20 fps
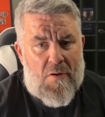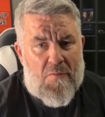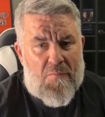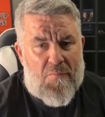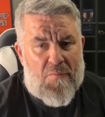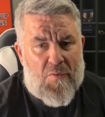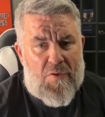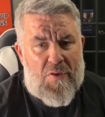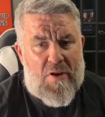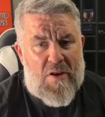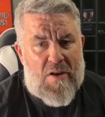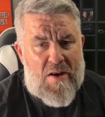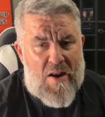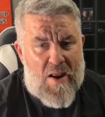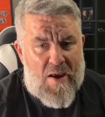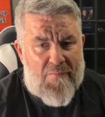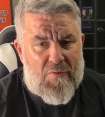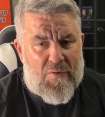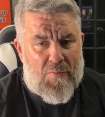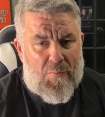for the
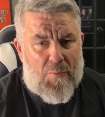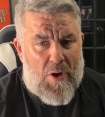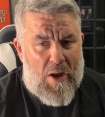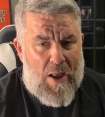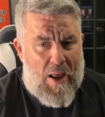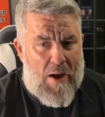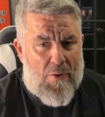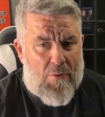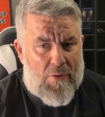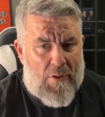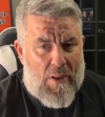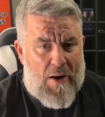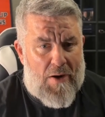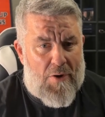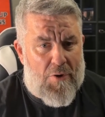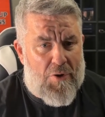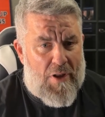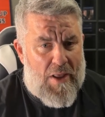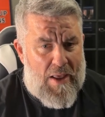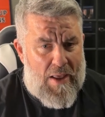inevitable
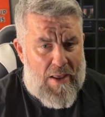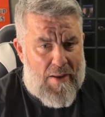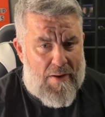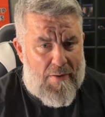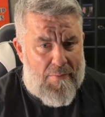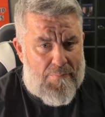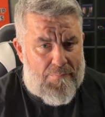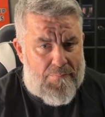outlier to hit.